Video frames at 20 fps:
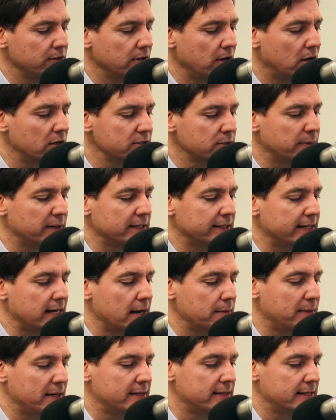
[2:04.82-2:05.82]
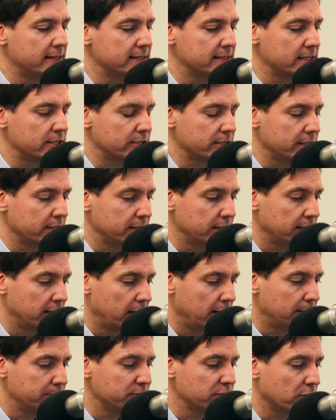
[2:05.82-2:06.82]
ultimately I made the decision
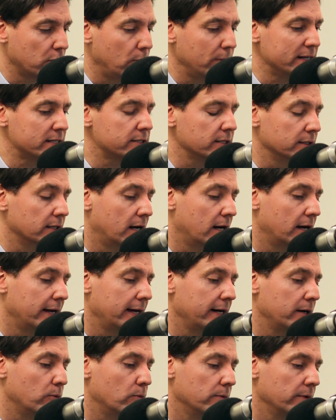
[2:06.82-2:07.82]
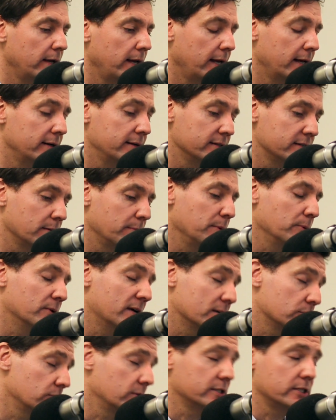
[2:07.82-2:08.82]
to go into law. And some
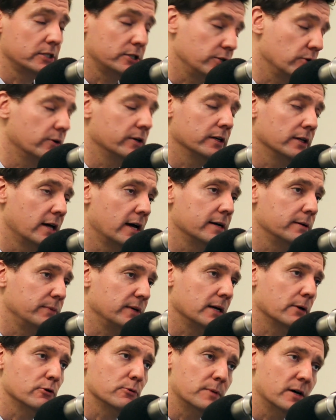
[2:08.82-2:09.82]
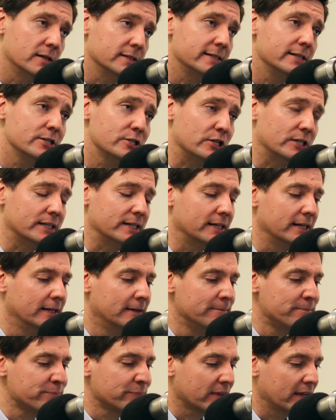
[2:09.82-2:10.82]
people ask, well, did you go into law to become a politician?
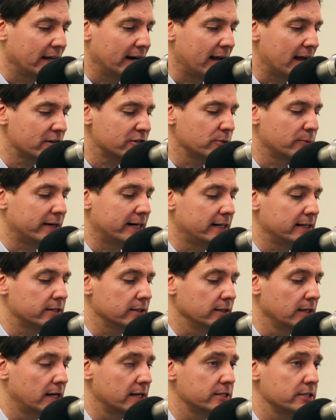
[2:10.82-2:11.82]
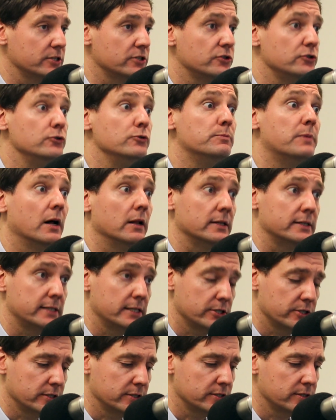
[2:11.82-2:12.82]
And I actually went into law to sue
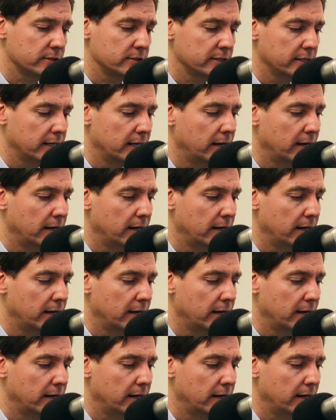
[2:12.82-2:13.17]
politicians